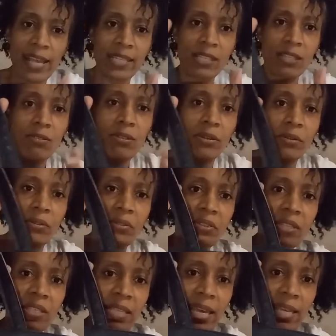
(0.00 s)
has two little,
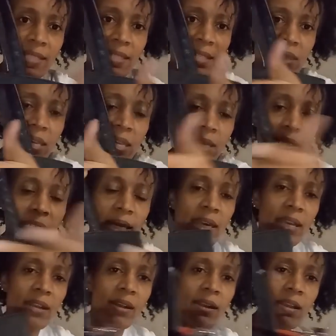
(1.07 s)
this has the things
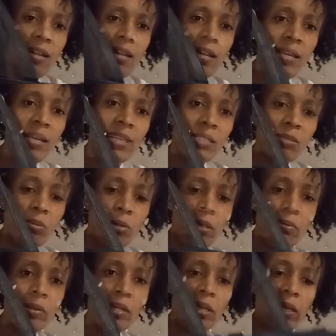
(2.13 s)
here. It's really,